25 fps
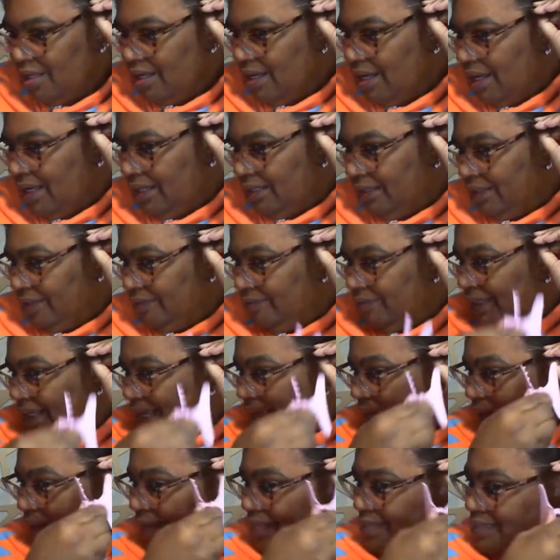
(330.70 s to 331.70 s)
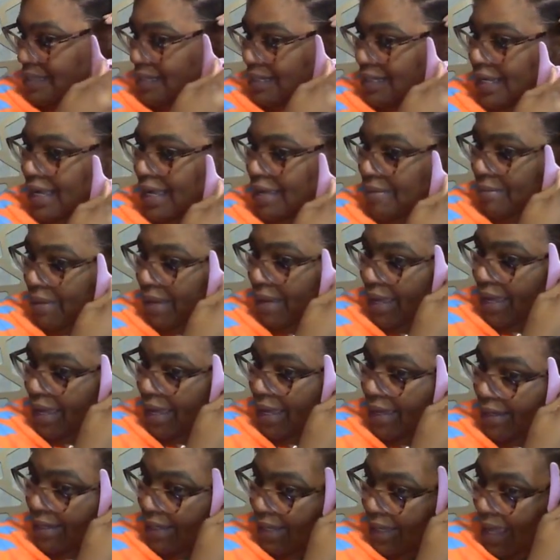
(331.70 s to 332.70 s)
I love the cast that it gave my
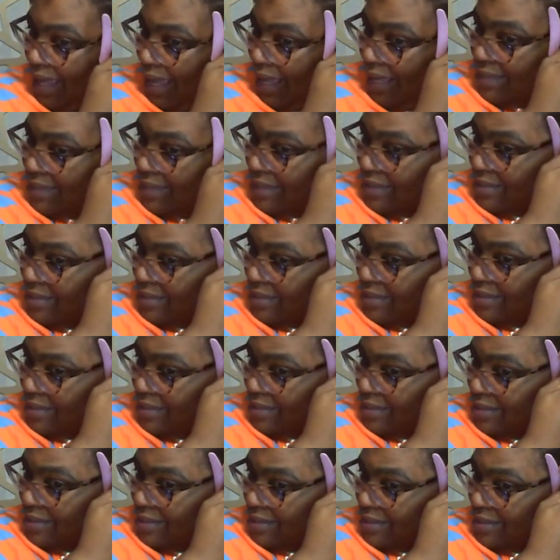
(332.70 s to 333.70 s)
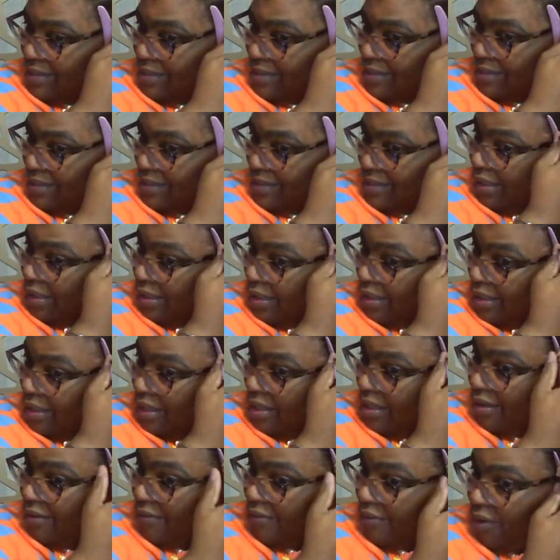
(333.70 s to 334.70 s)
hand. The cast is the firmness of
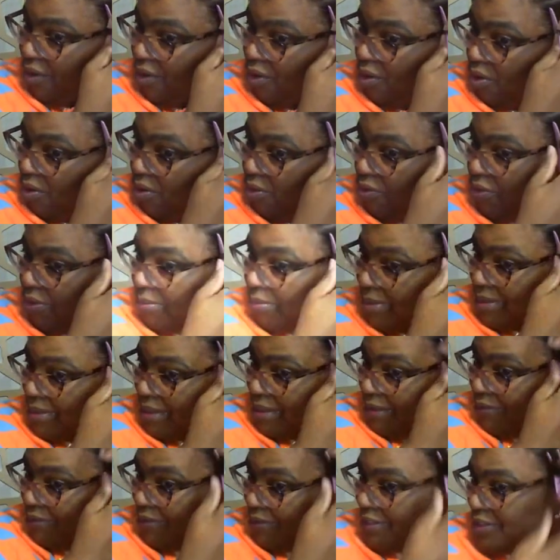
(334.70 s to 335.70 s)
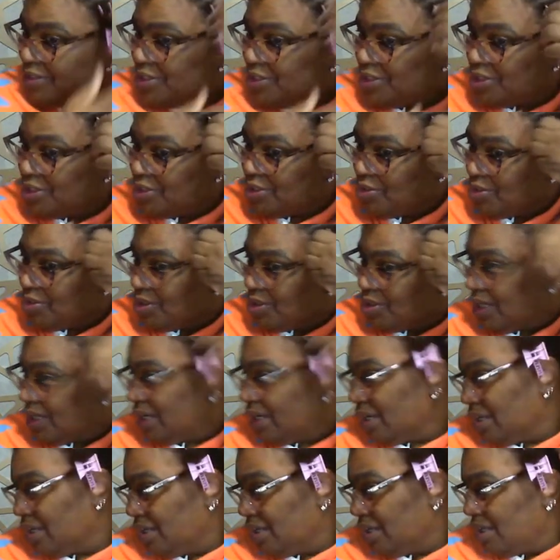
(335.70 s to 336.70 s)
the hole from the definition that you
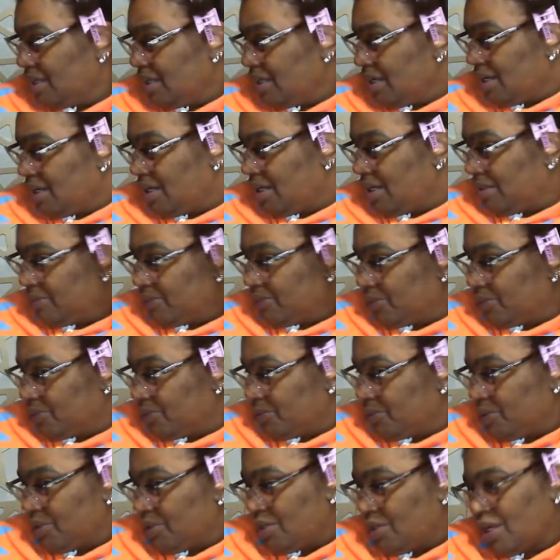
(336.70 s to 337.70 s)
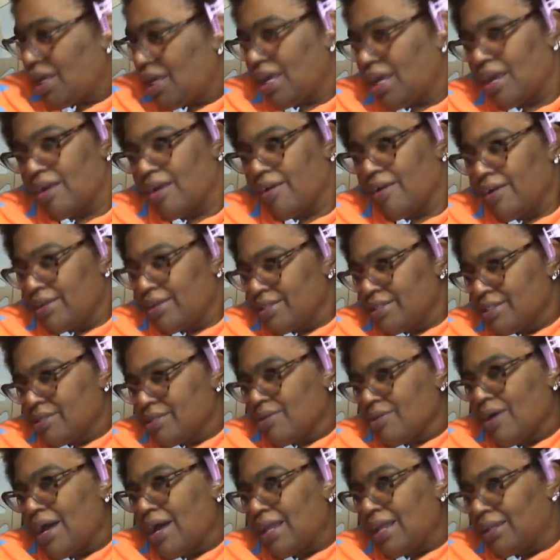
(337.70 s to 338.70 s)
get on your hair, and
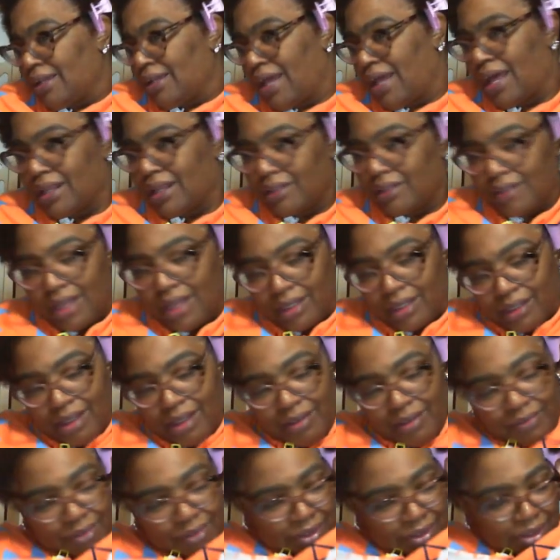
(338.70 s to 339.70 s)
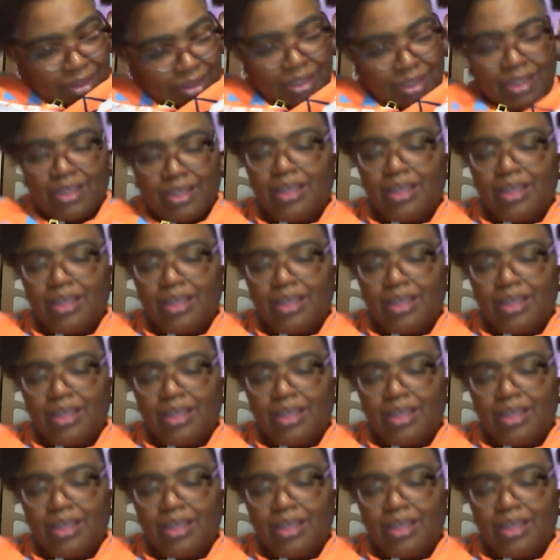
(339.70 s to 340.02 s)
so I loved it.